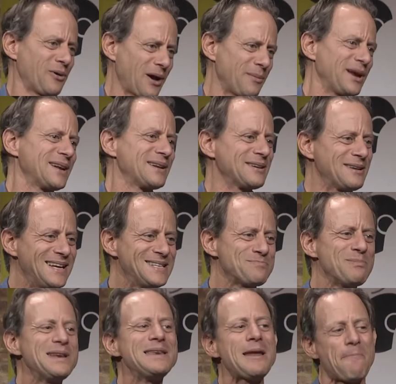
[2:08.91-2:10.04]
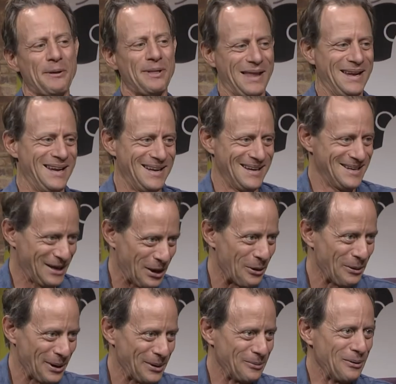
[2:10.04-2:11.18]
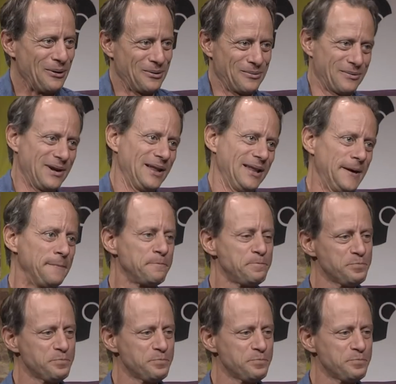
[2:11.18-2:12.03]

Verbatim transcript: I mean, he's manipulated into going rogue, really.